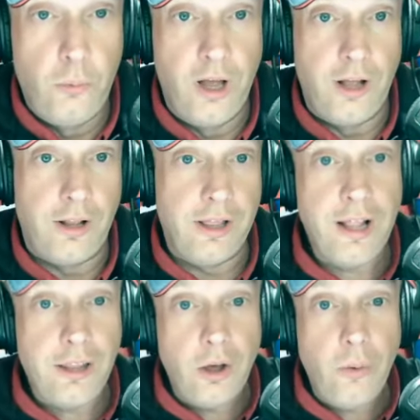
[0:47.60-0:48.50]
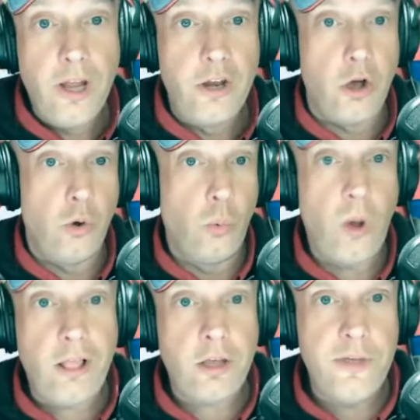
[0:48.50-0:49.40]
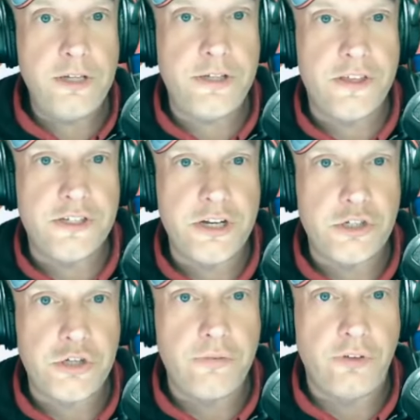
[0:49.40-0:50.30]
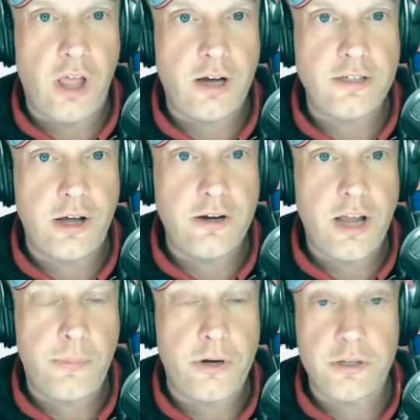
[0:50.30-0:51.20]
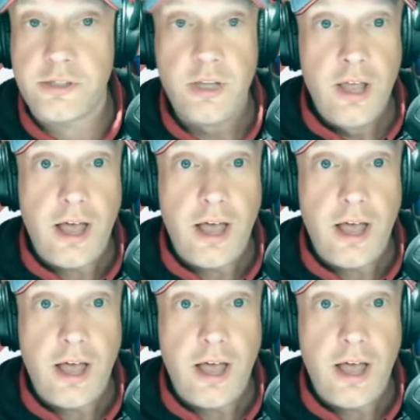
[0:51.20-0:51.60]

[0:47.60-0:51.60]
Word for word: Well, hello and uh, welcome into this edition of Locked On Capitals.